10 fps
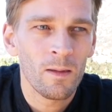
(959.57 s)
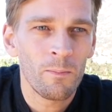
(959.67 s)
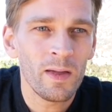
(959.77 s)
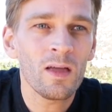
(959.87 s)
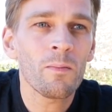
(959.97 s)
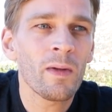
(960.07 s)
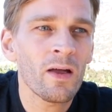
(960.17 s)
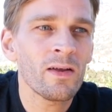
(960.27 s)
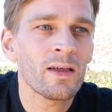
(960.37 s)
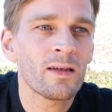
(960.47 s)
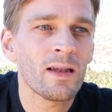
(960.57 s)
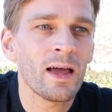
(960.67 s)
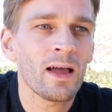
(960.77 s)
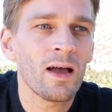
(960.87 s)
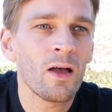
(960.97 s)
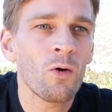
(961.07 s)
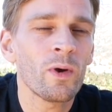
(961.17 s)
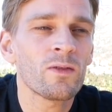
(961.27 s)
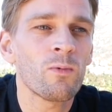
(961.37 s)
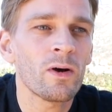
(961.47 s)
Being married, like, I
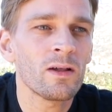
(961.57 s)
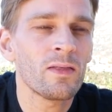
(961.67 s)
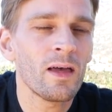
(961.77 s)
always wanted